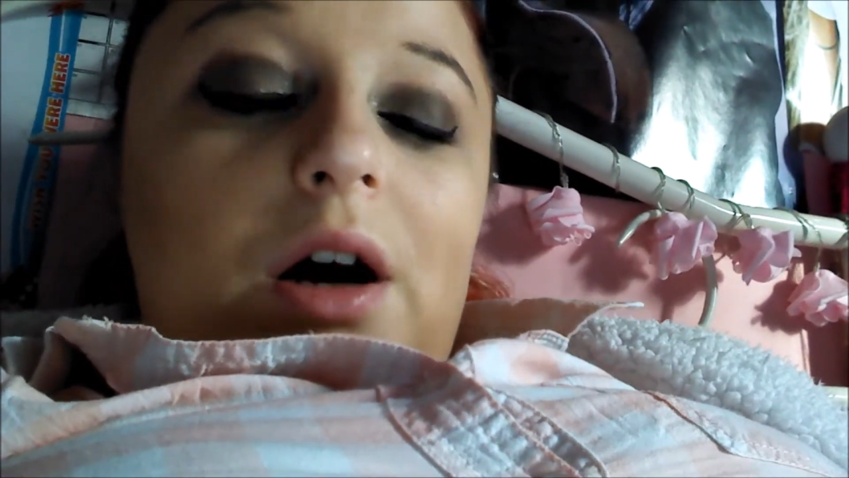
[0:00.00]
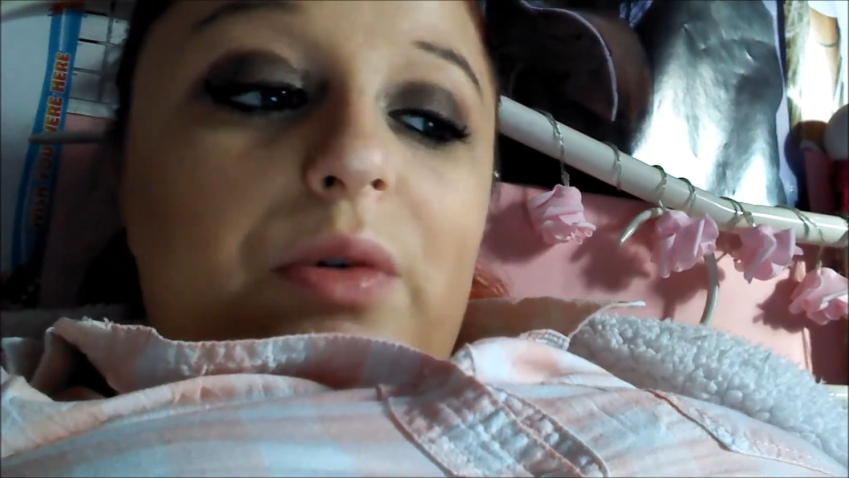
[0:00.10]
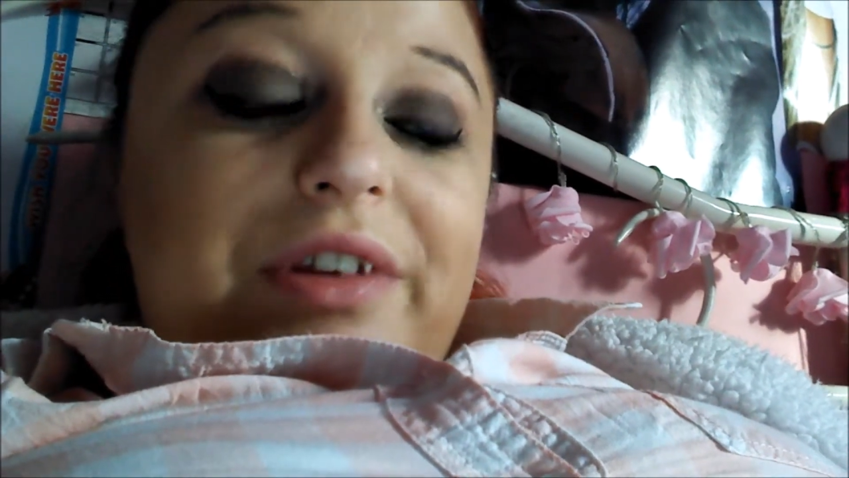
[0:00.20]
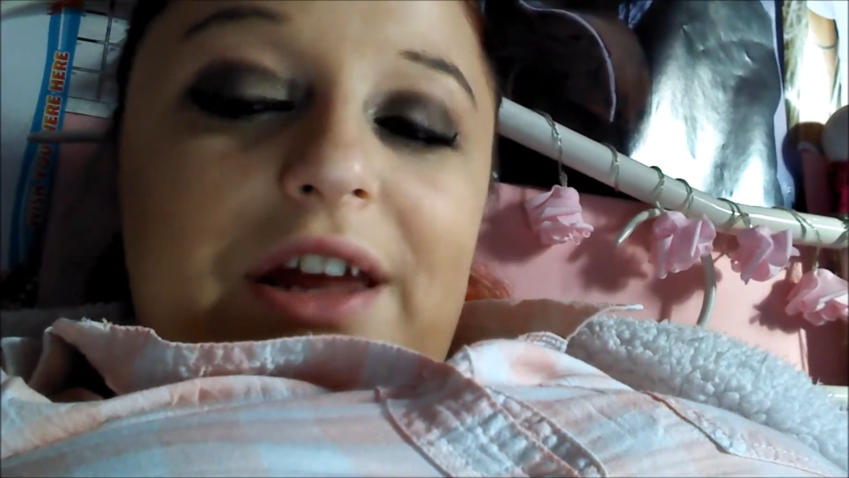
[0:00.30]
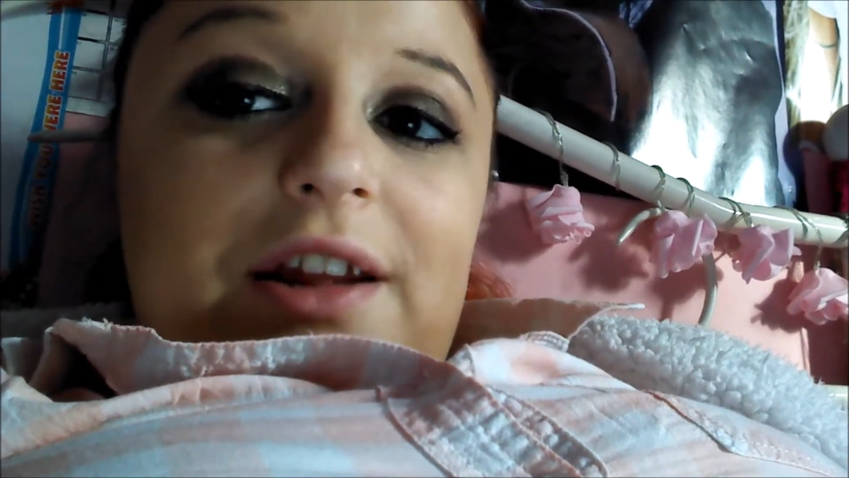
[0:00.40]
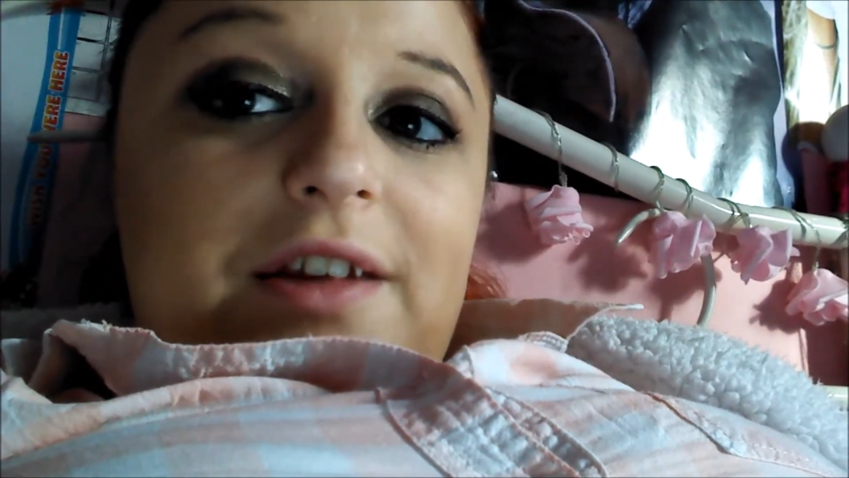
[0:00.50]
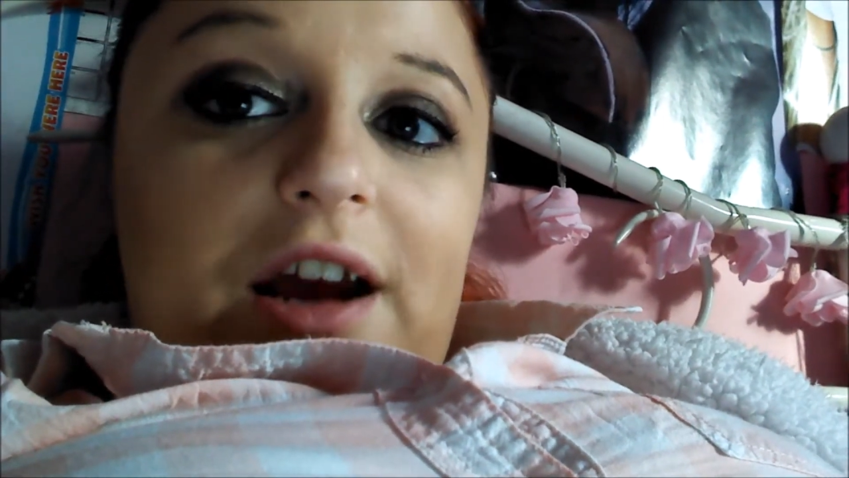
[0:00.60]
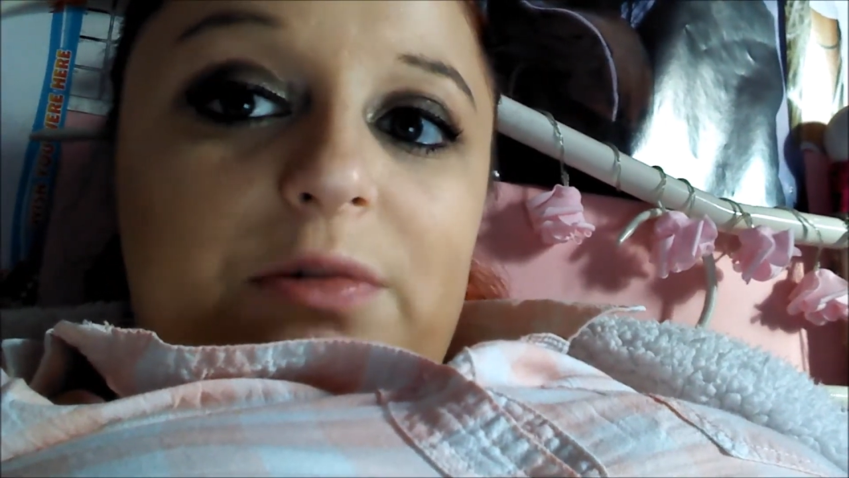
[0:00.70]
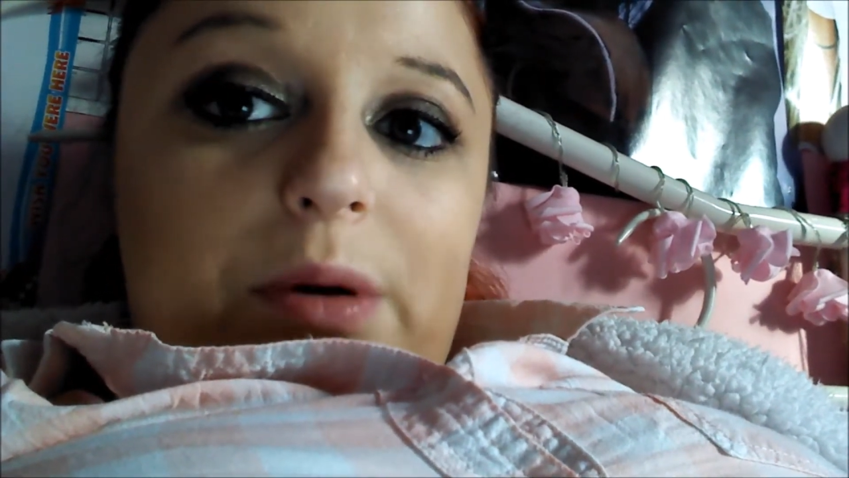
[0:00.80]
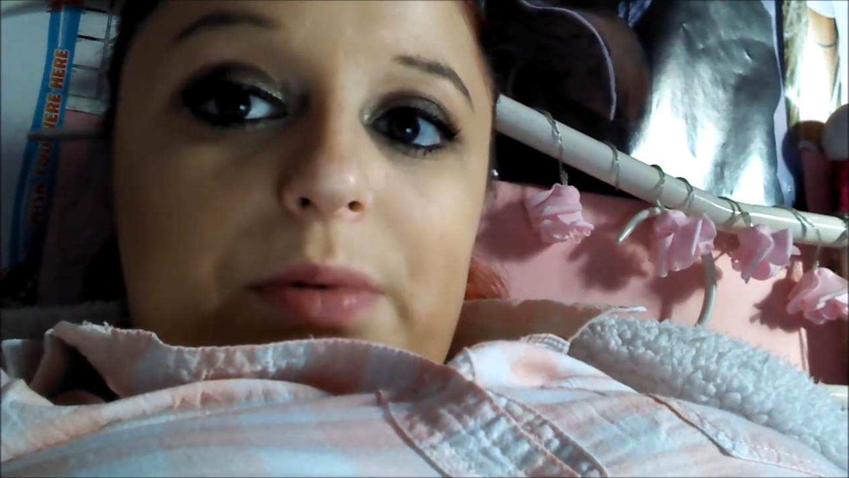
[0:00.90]
I was getting
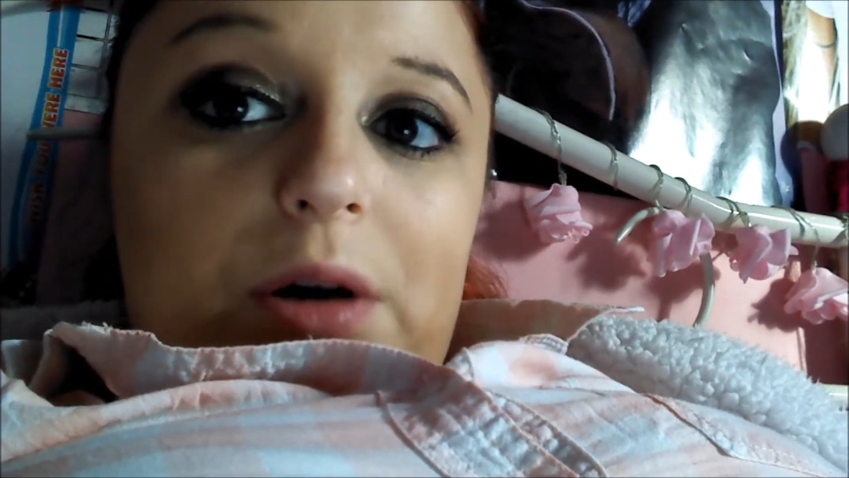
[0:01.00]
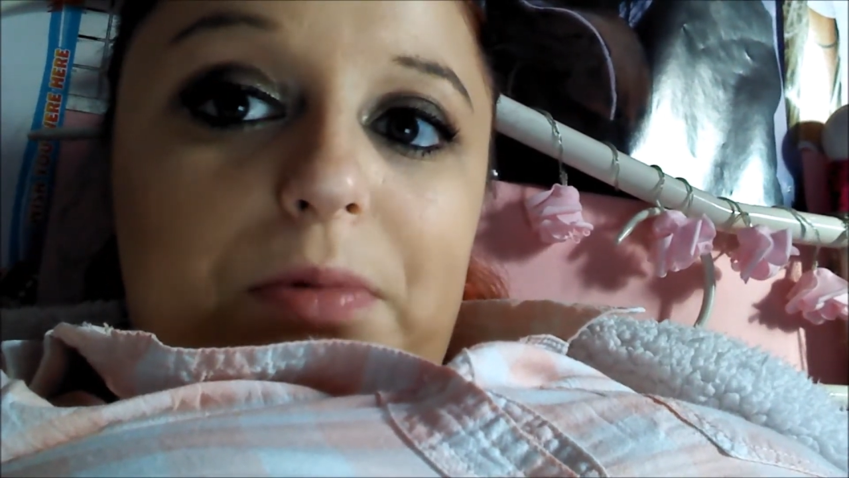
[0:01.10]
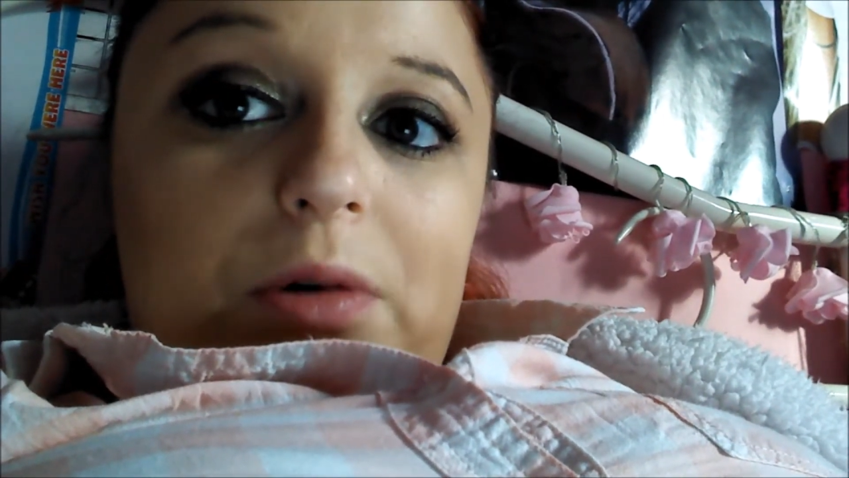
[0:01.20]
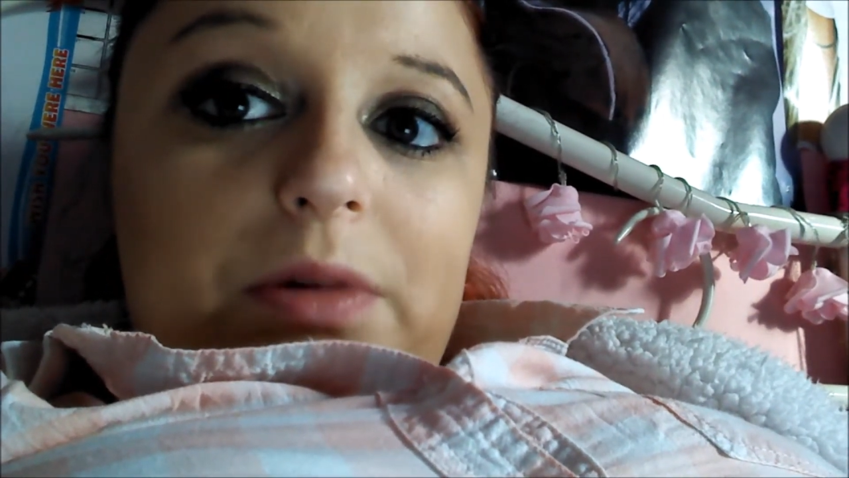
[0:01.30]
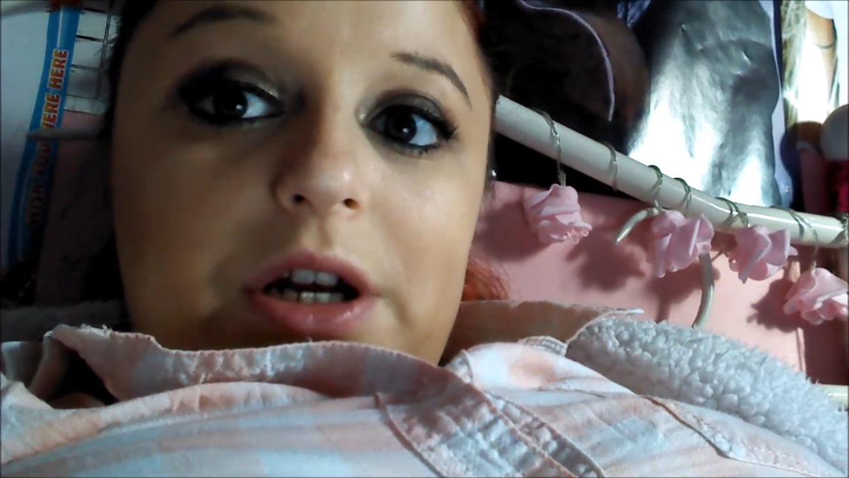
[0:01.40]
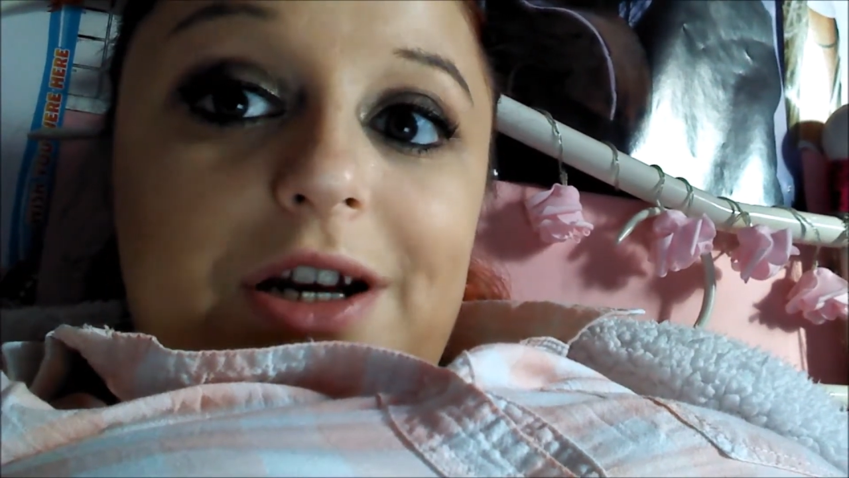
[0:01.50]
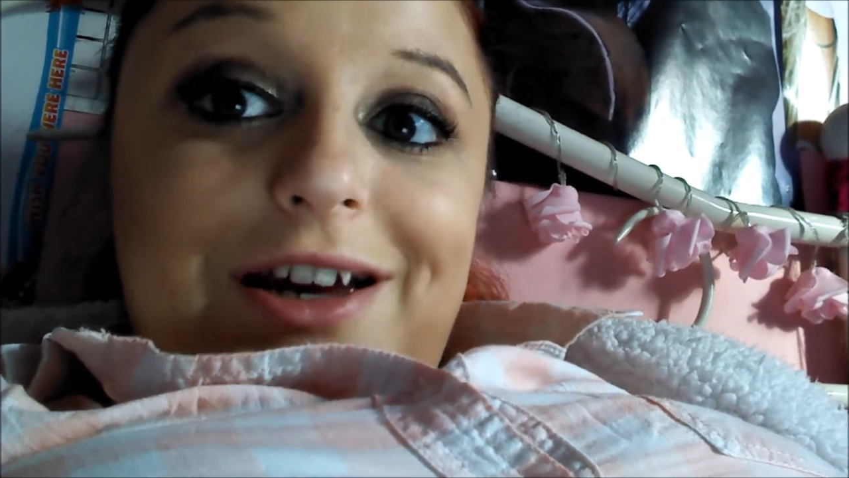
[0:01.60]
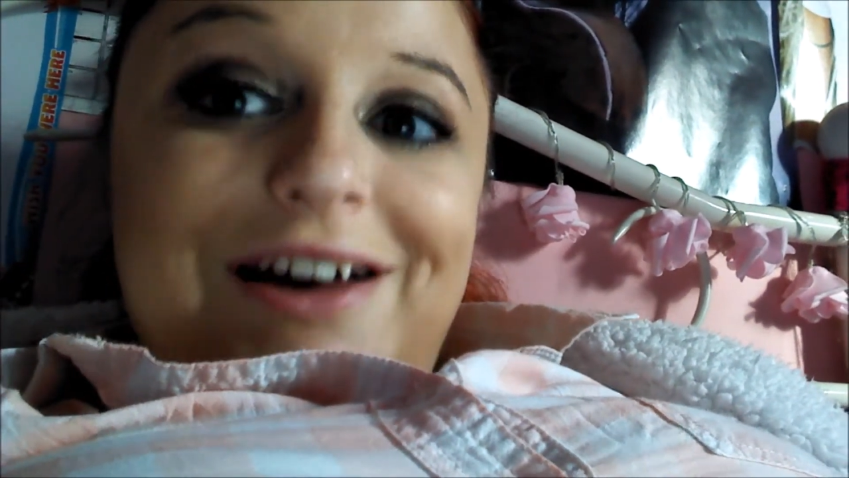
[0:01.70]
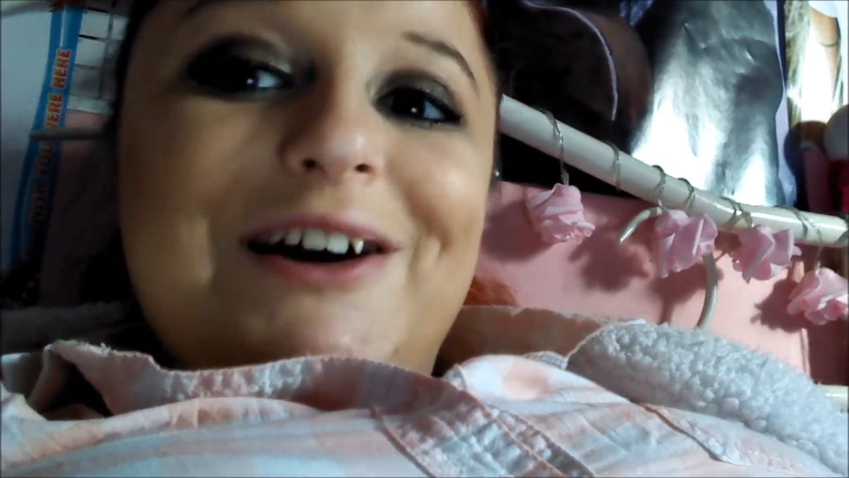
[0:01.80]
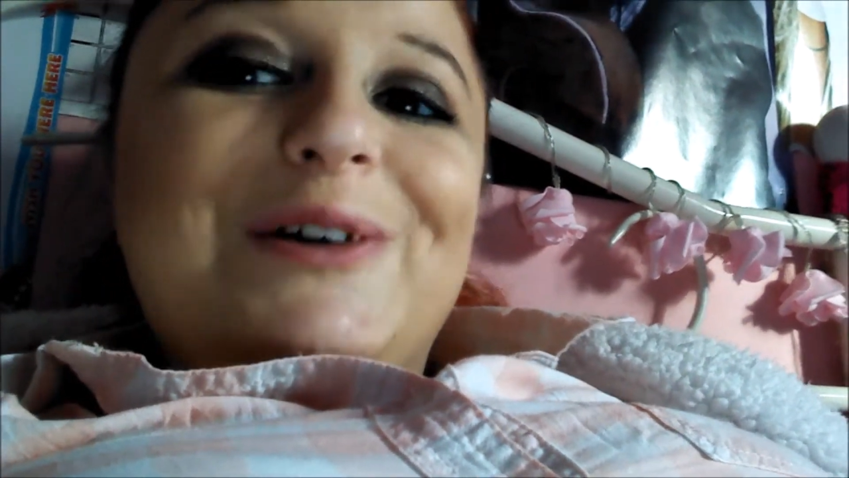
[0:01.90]
attacked by Piper a minute
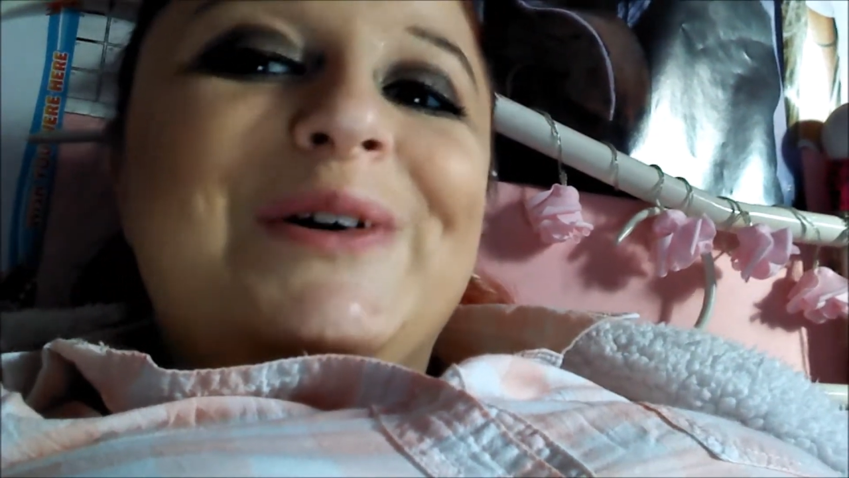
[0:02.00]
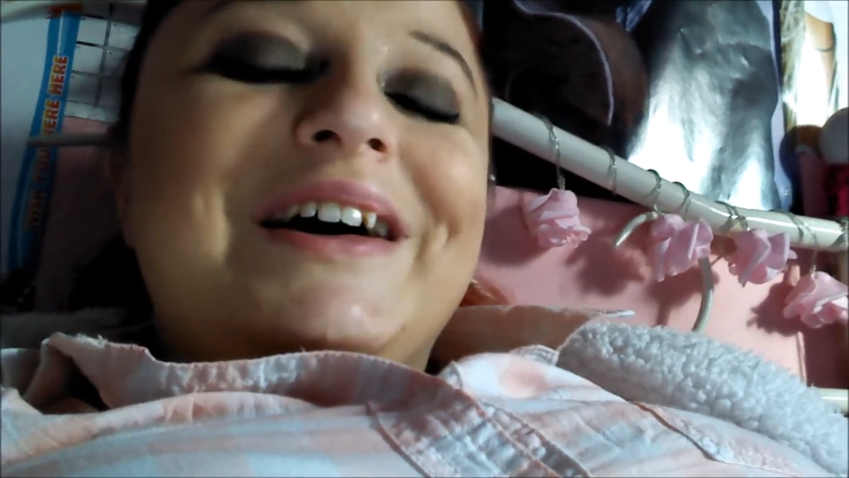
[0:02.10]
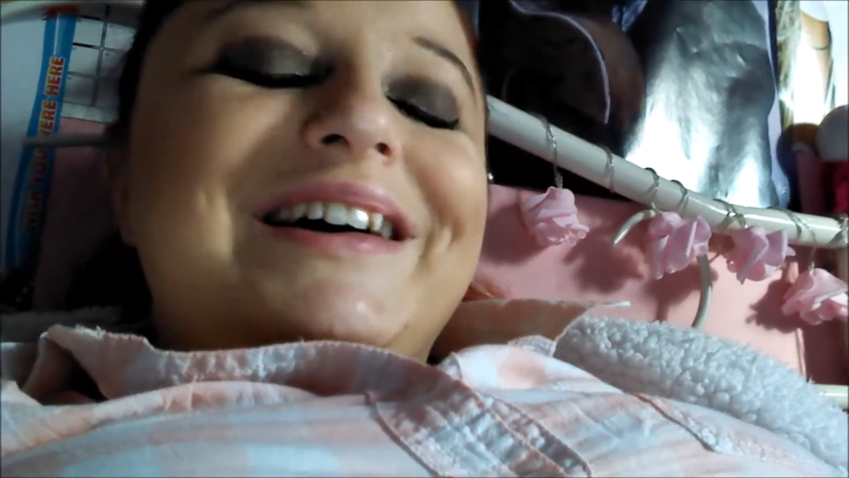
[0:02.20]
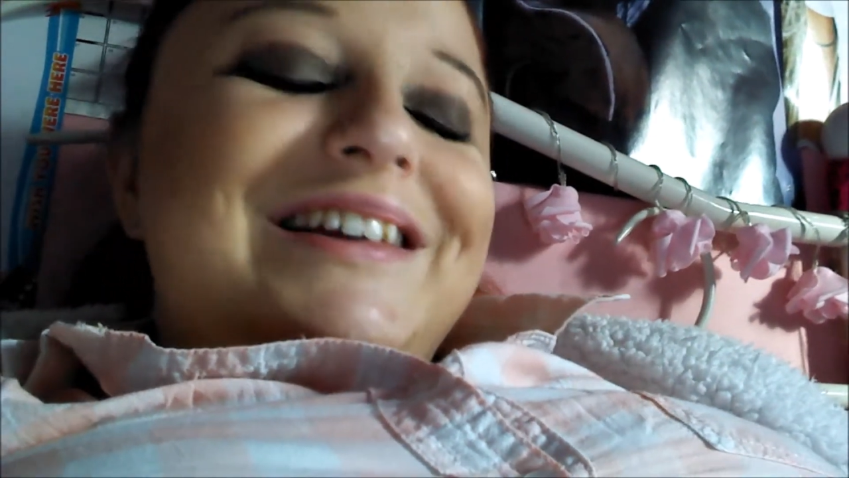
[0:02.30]
ago,